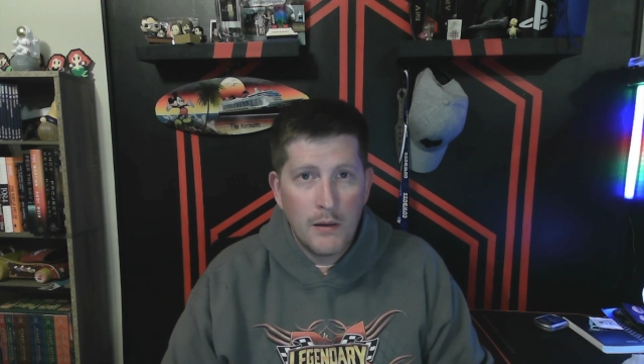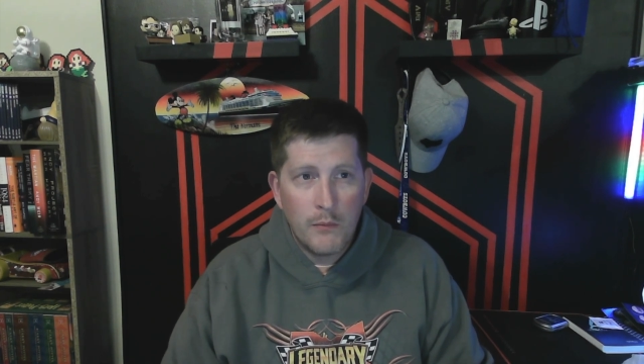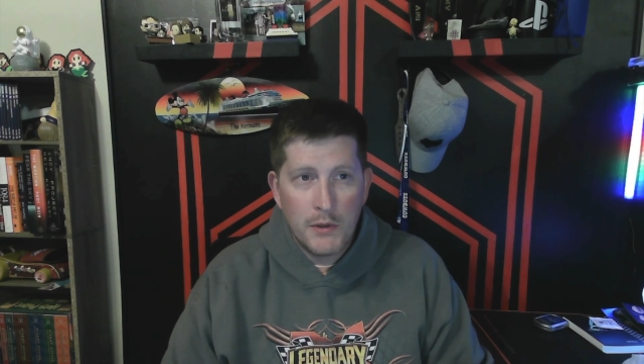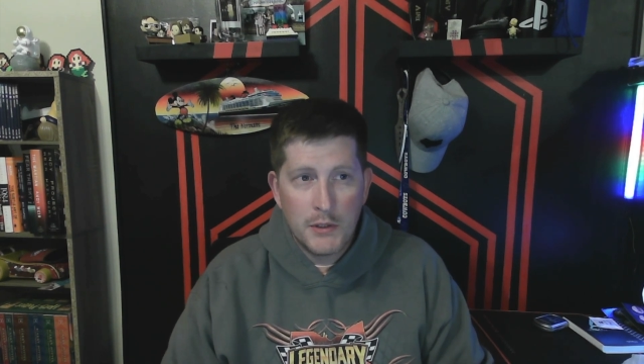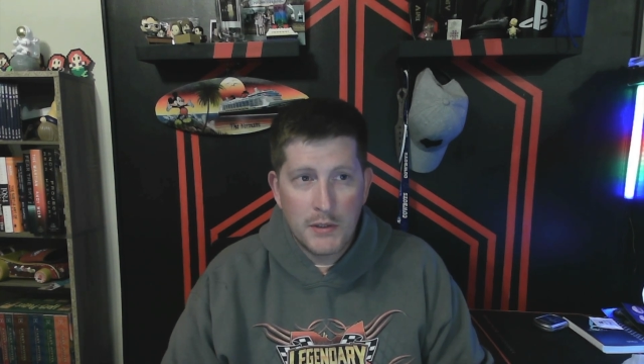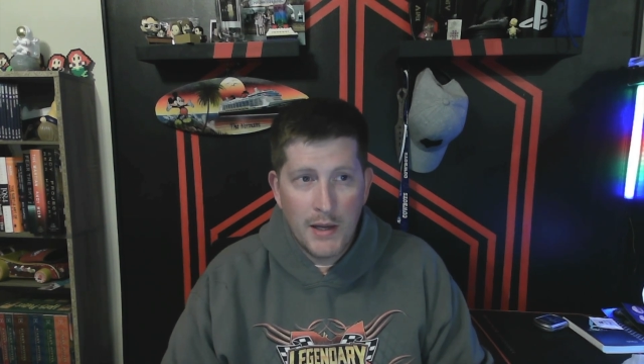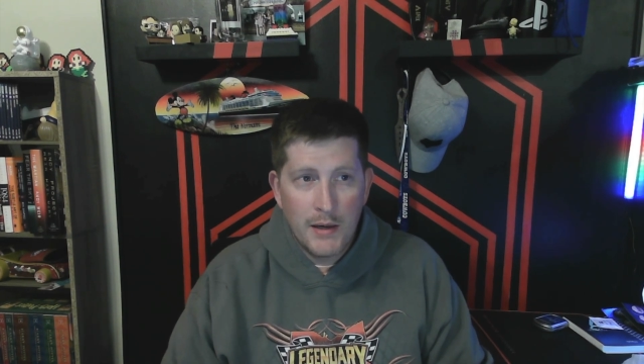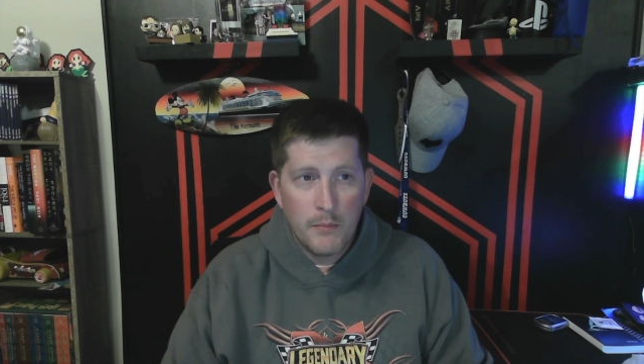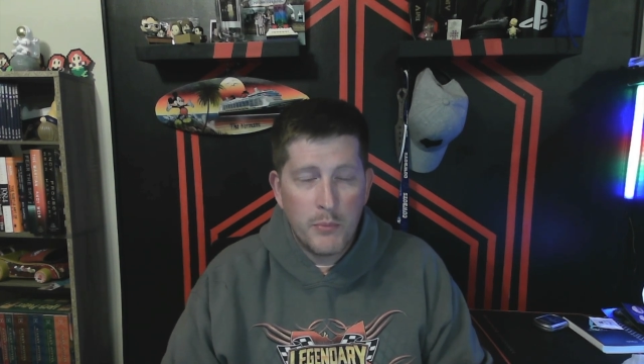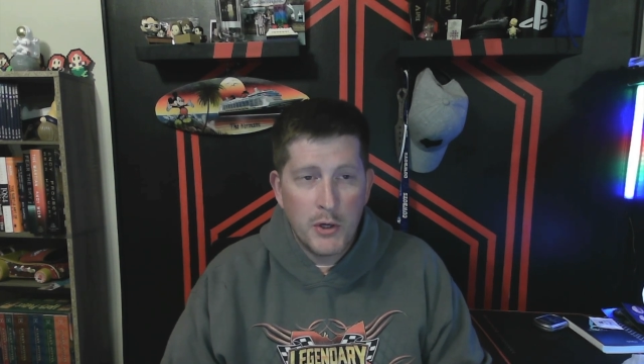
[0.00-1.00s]
we just
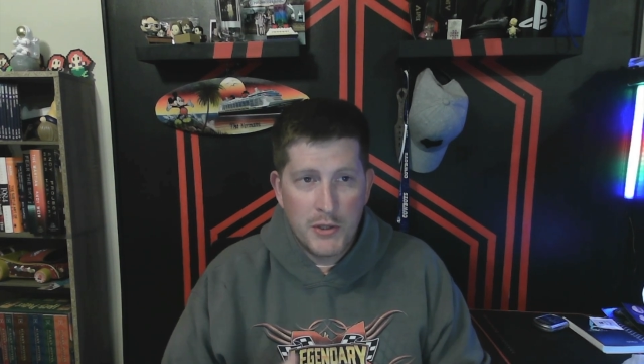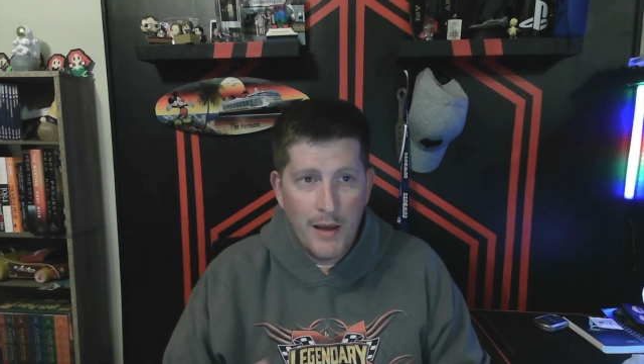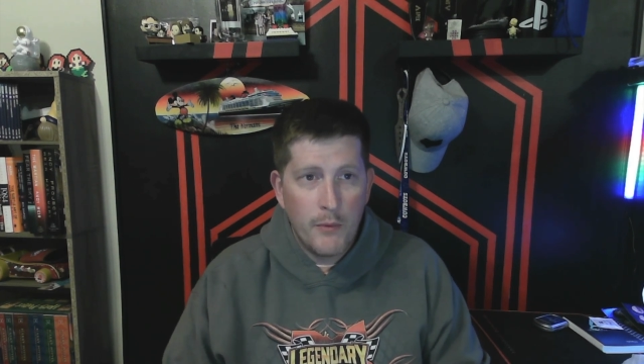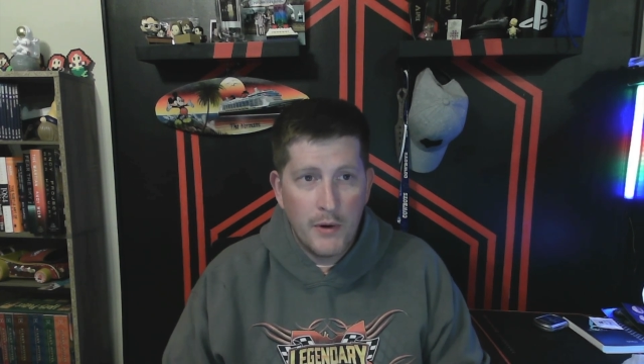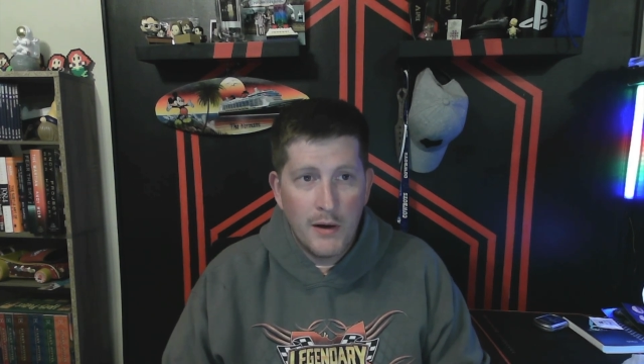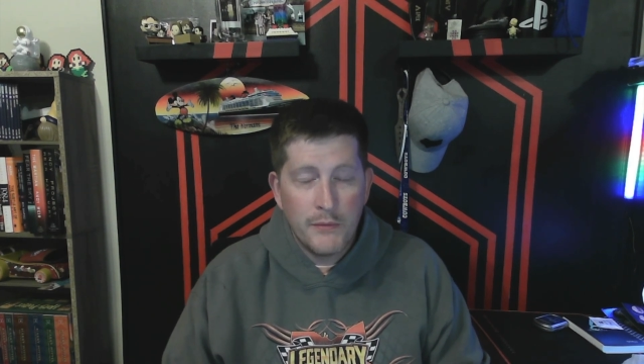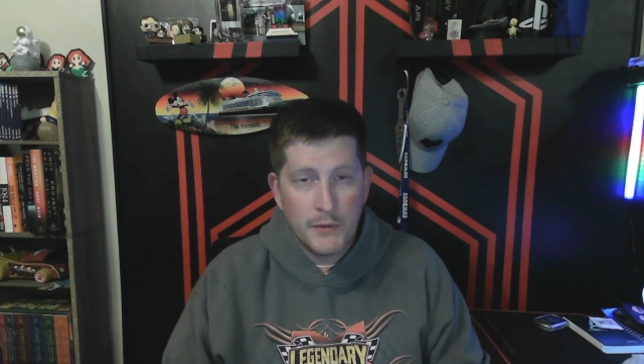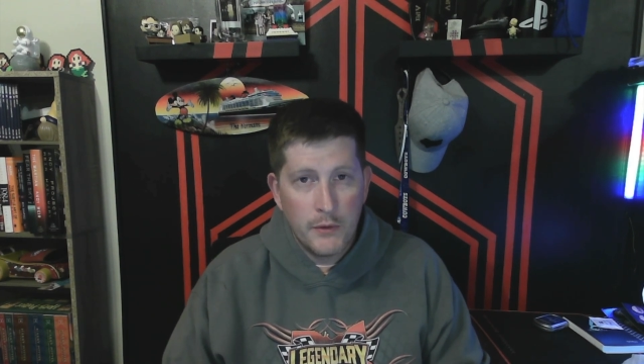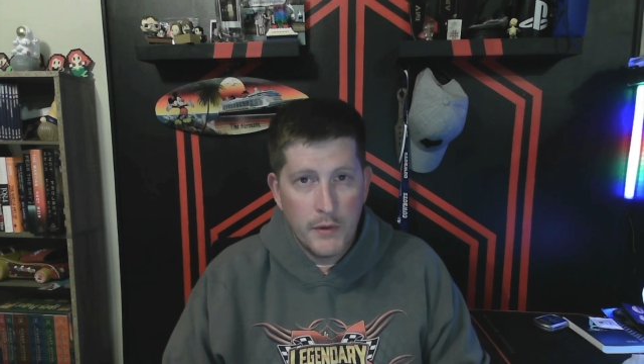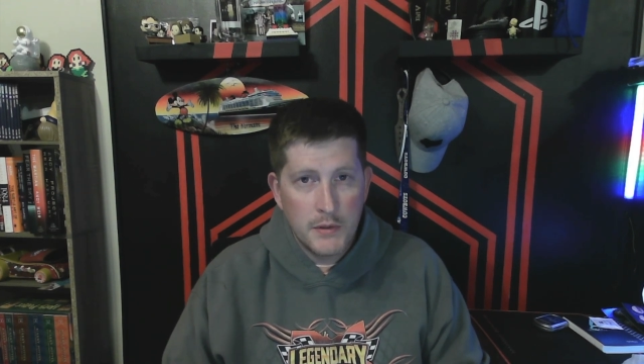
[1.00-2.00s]
kind of pushed that one off
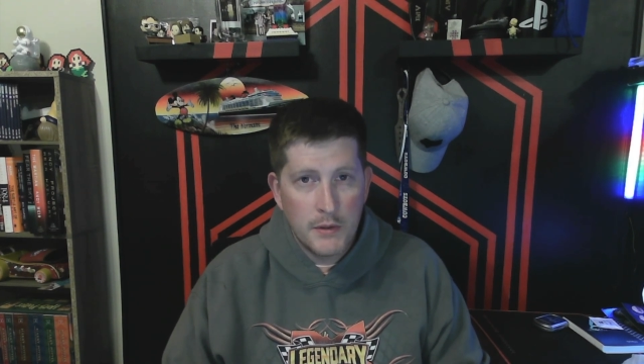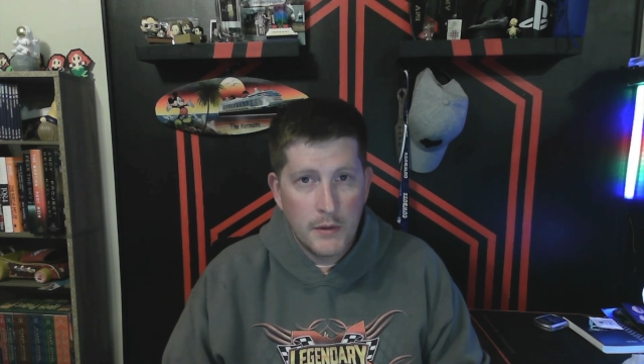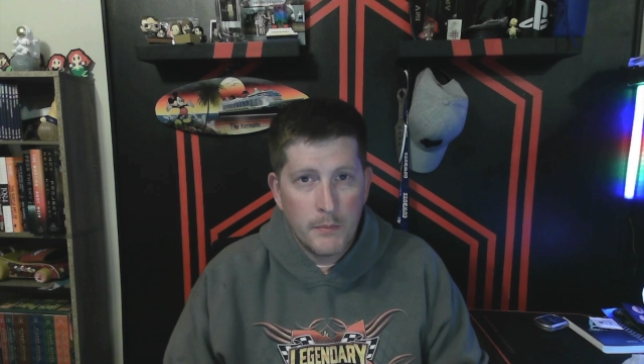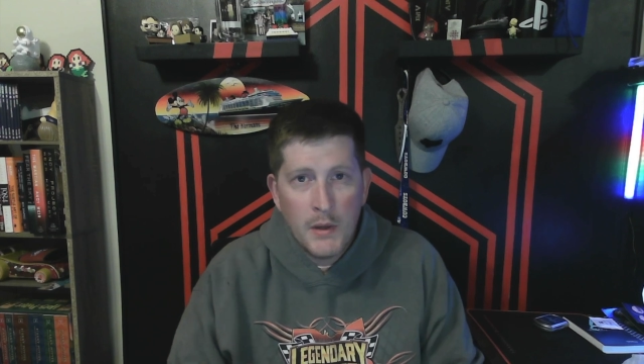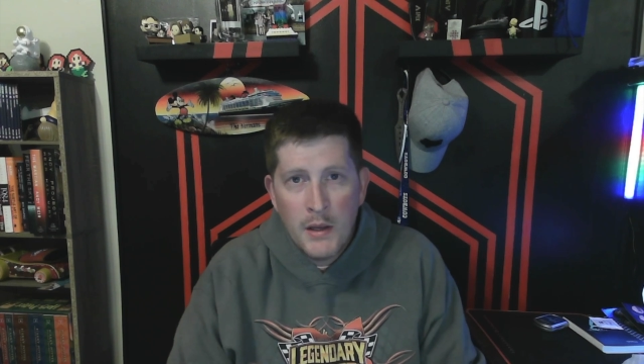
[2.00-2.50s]
until this term.